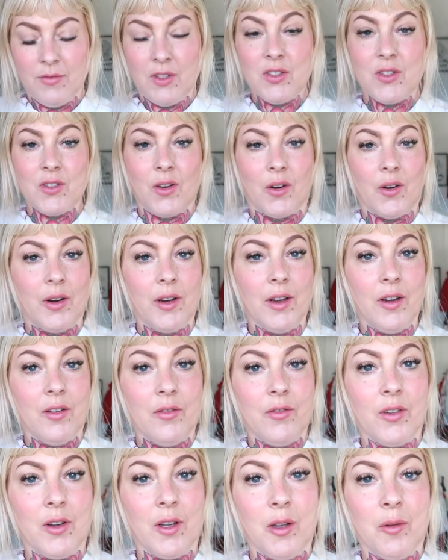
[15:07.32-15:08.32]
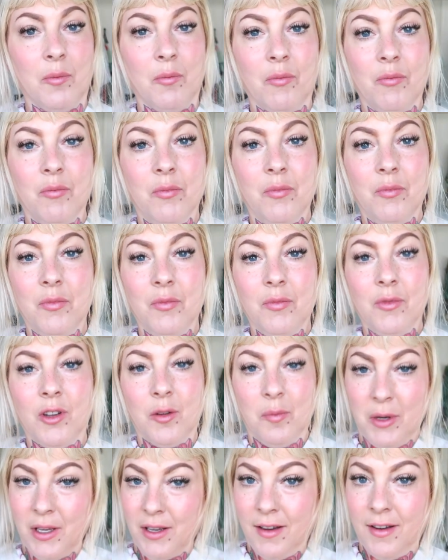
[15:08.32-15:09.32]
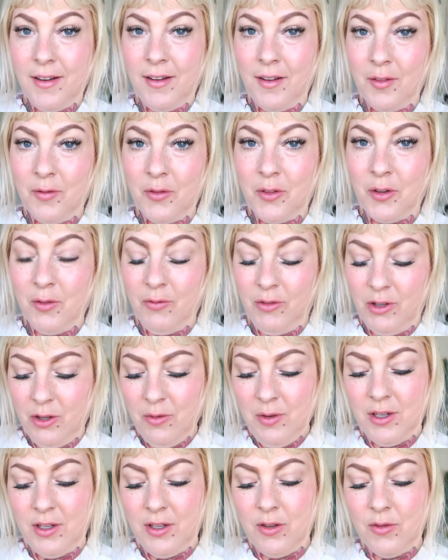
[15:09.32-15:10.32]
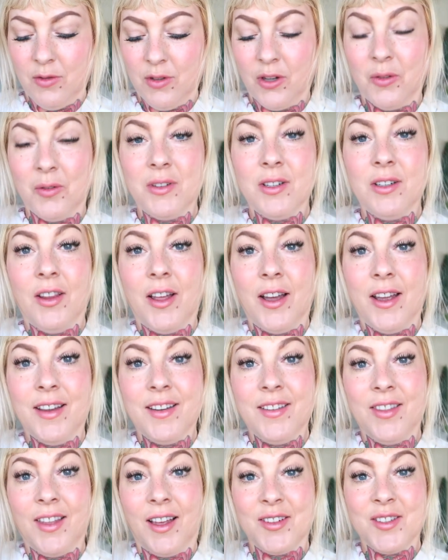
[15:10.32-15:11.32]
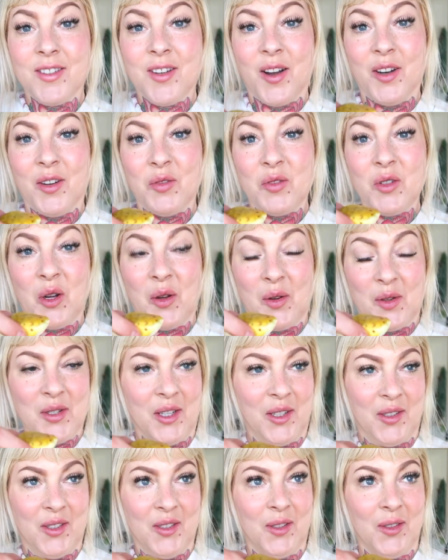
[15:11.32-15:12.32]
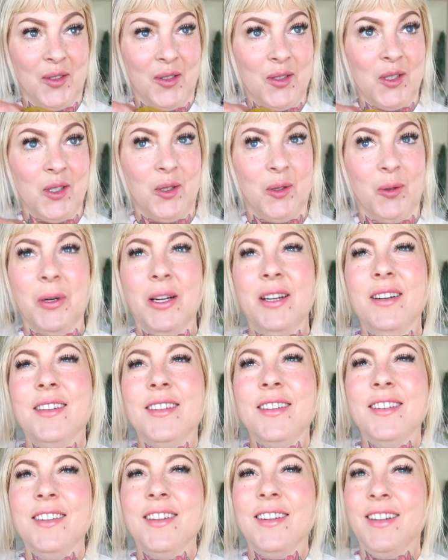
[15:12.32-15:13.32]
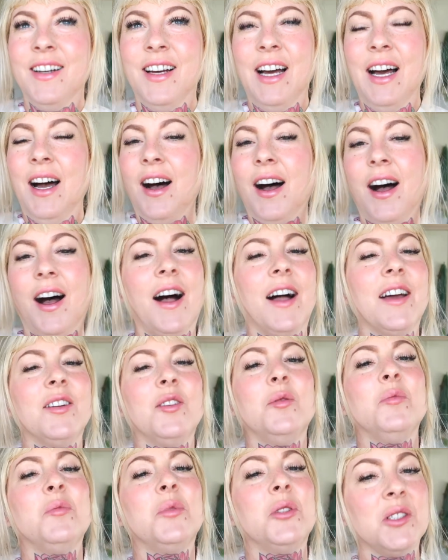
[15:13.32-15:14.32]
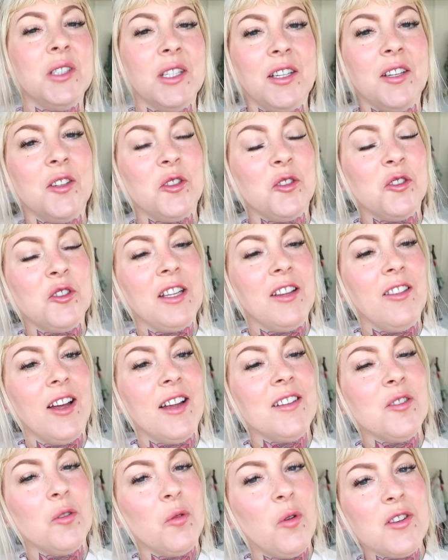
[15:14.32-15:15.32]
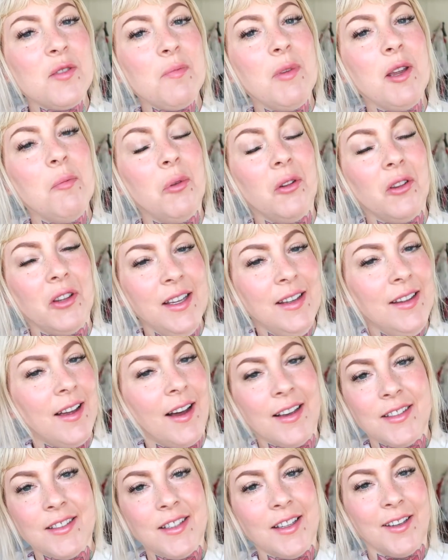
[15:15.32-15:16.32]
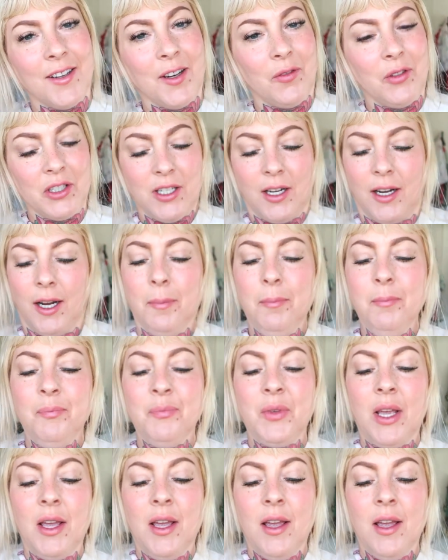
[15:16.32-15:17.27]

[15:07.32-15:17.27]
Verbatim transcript: Sorry if I'm going to be eating in front of you and you don't like that kind of content on YouTube. I don't particularly like to watch people eat. I say it every time.